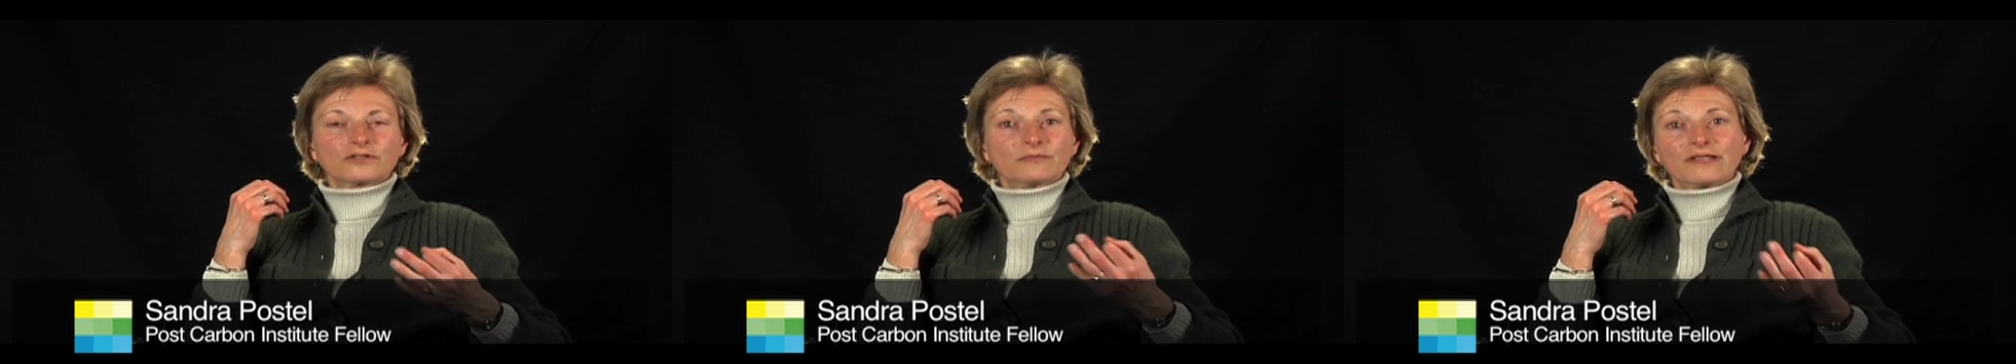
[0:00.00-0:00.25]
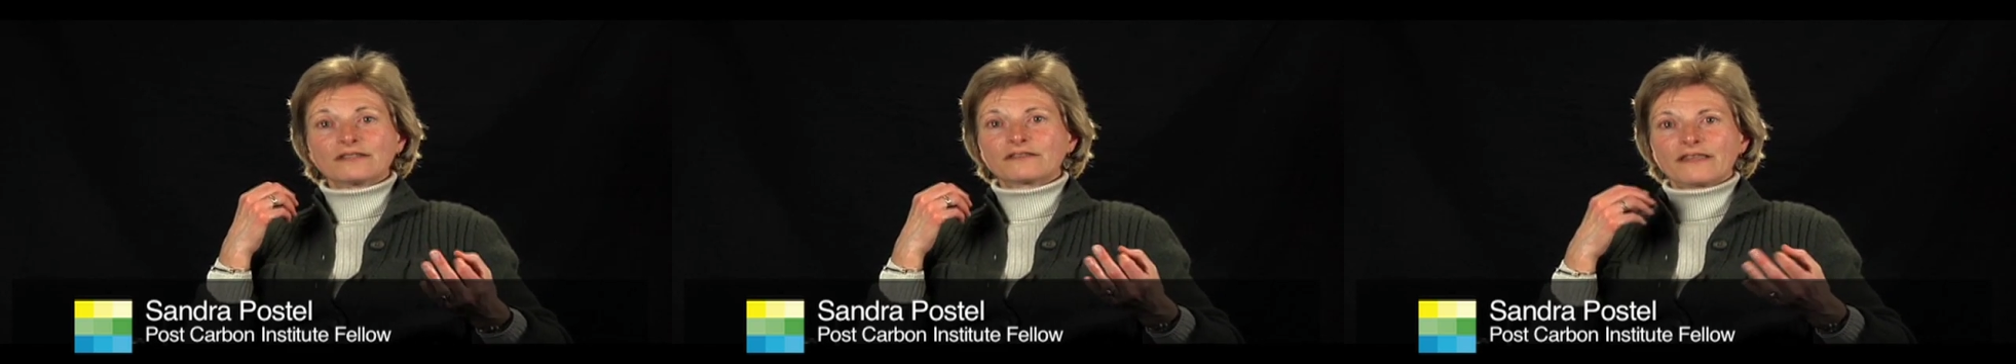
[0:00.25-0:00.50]
which
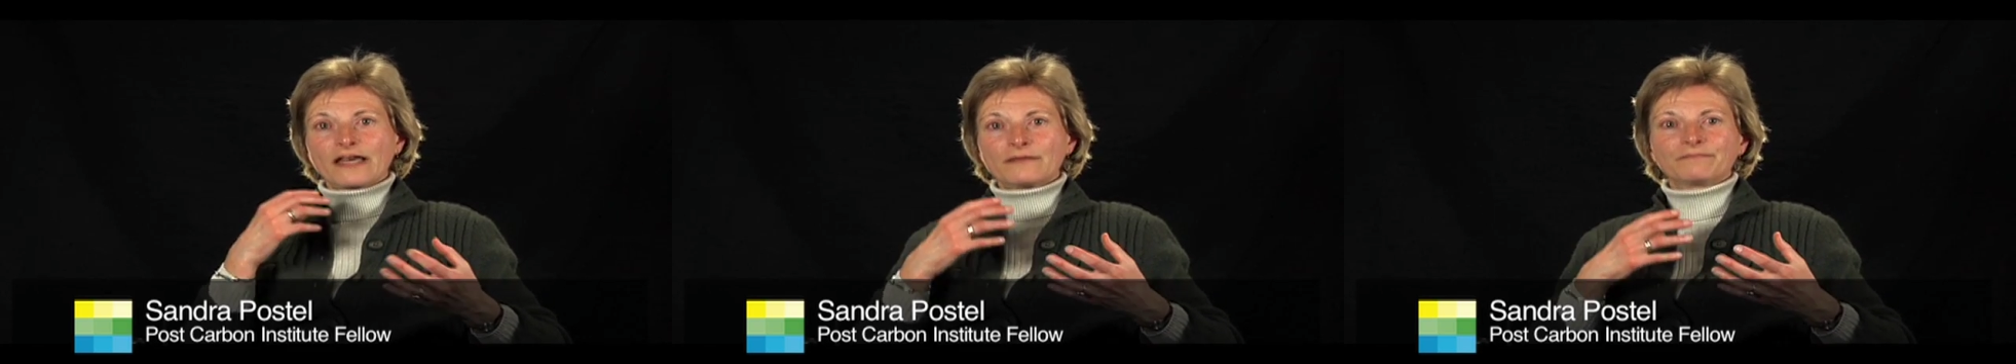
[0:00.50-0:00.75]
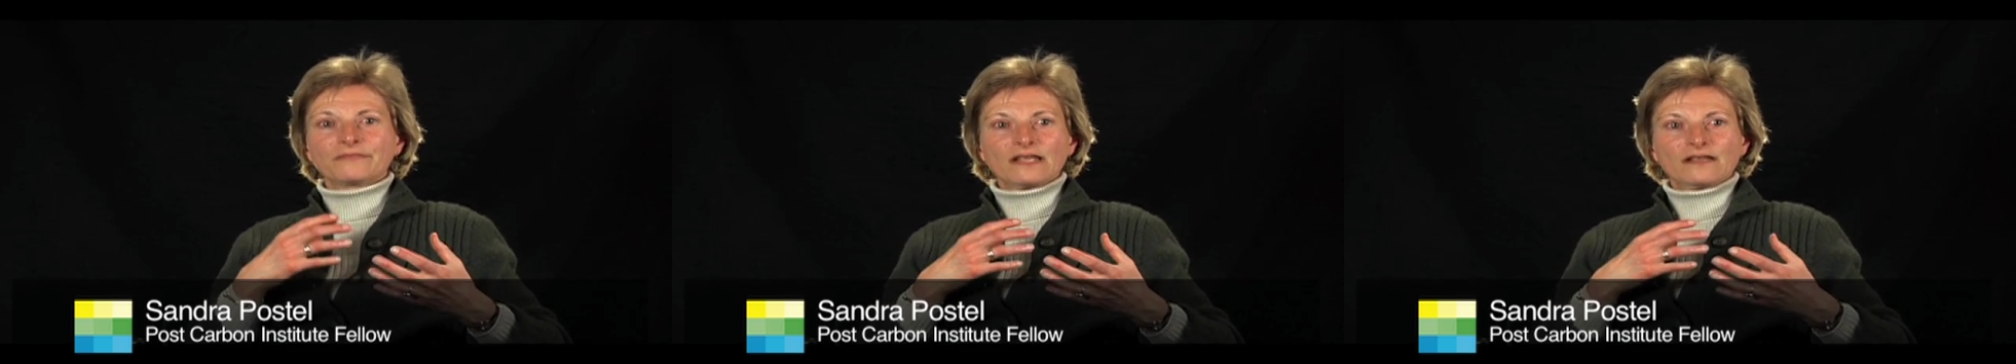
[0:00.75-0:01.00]
means
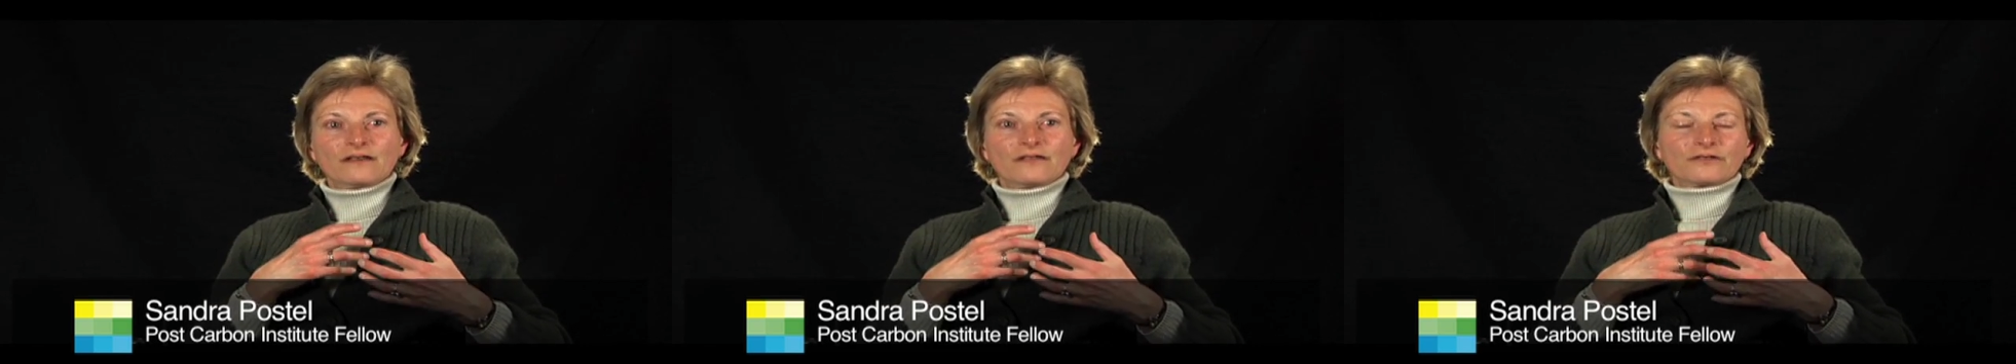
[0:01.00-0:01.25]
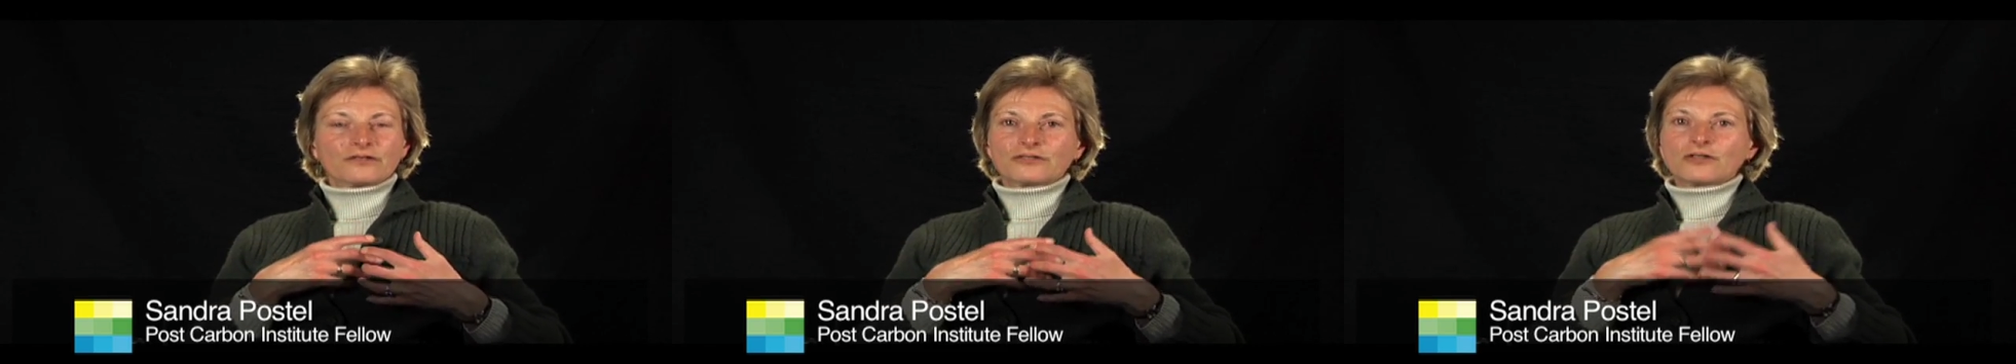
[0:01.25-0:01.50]
that
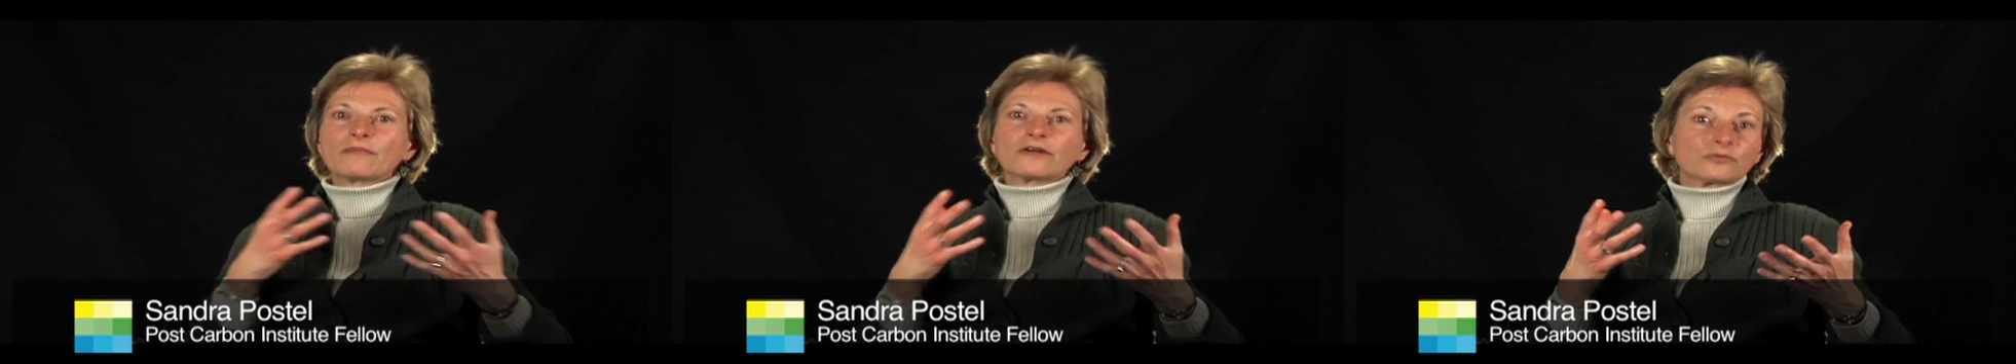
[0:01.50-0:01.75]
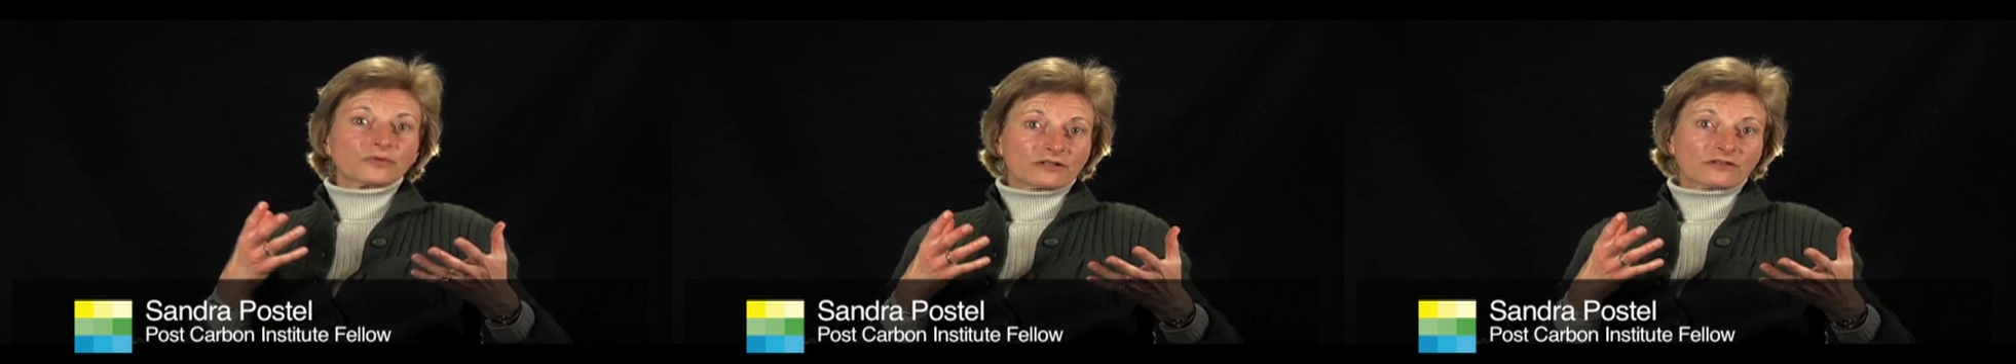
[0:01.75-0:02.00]
there's so
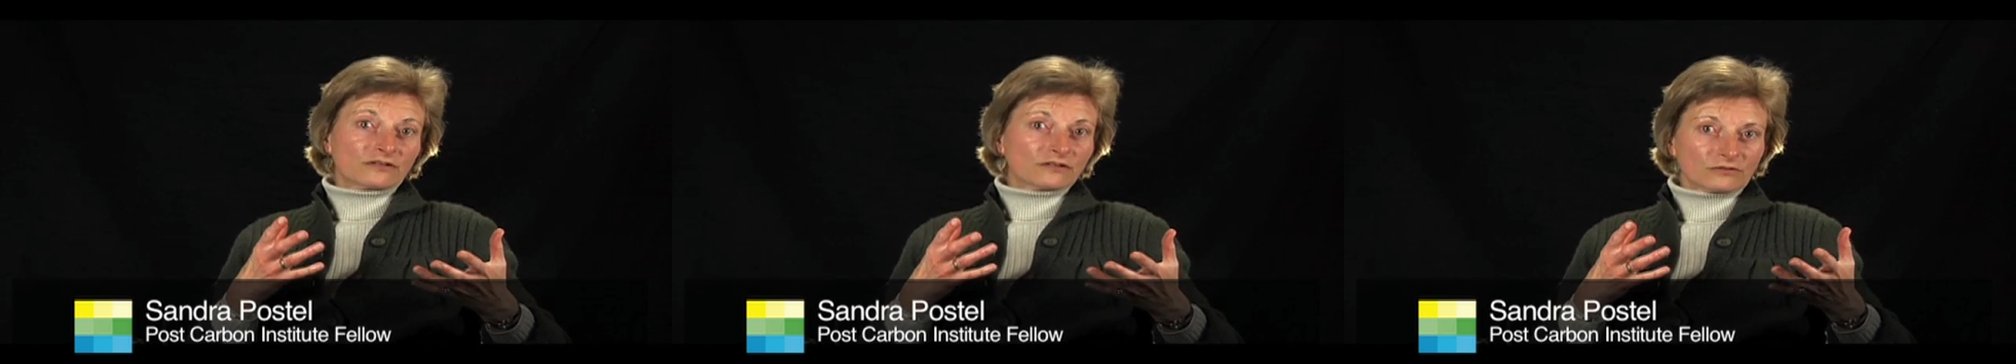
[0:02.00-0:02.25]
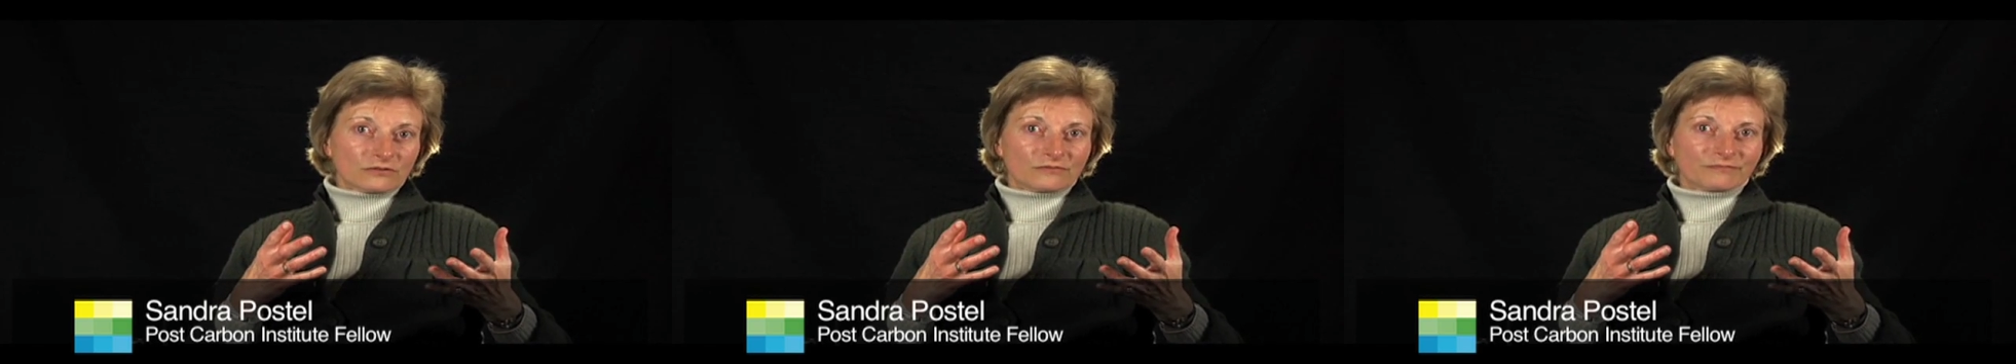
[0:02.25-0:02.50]
much we could
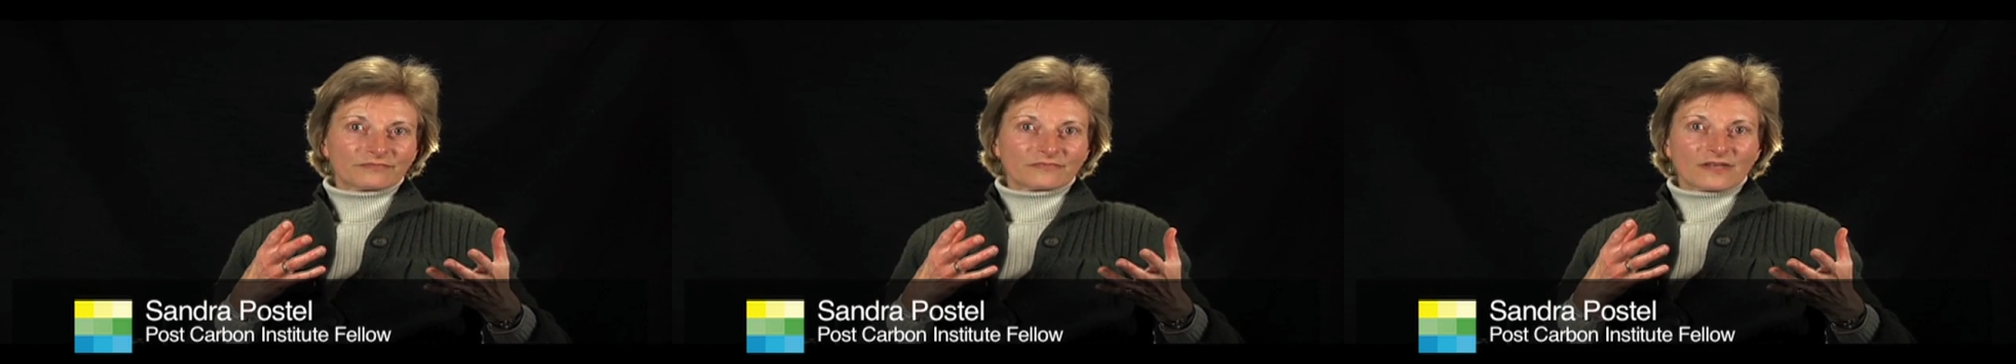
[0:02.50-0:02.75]
do